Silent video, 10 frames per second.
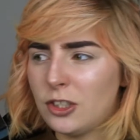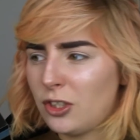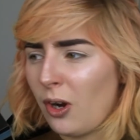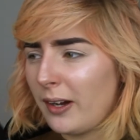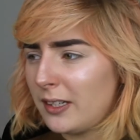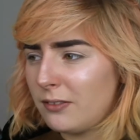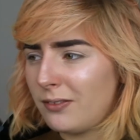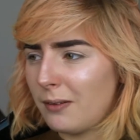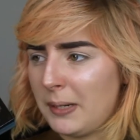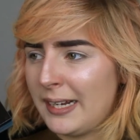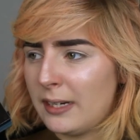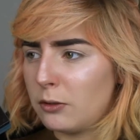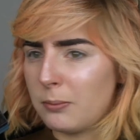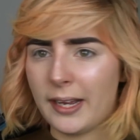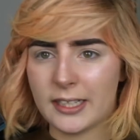kind of
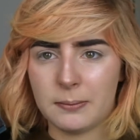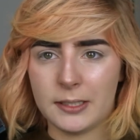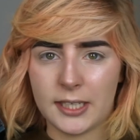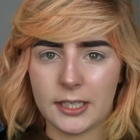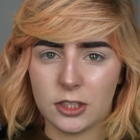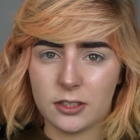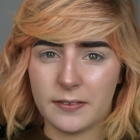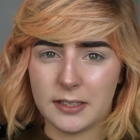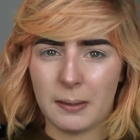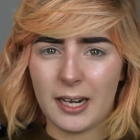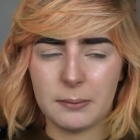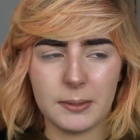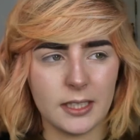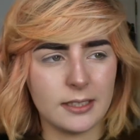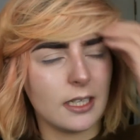belittled my expectations of this palette,
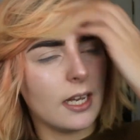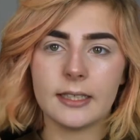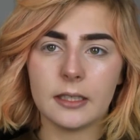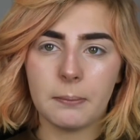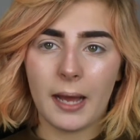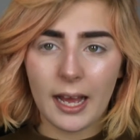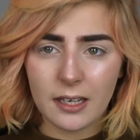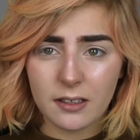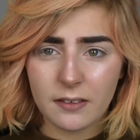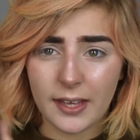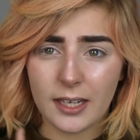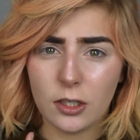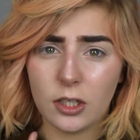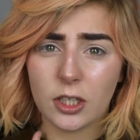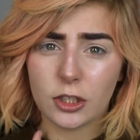because in the pan they
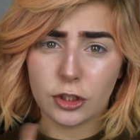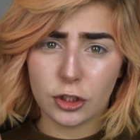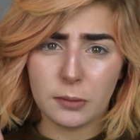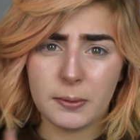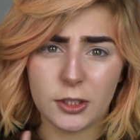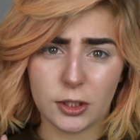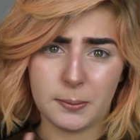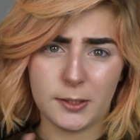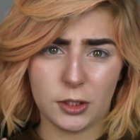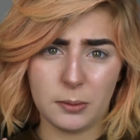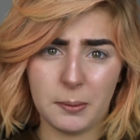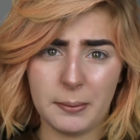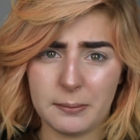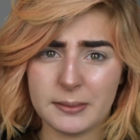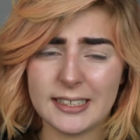look super, super, super
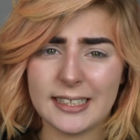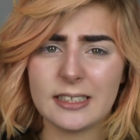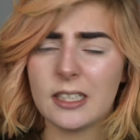pigmented.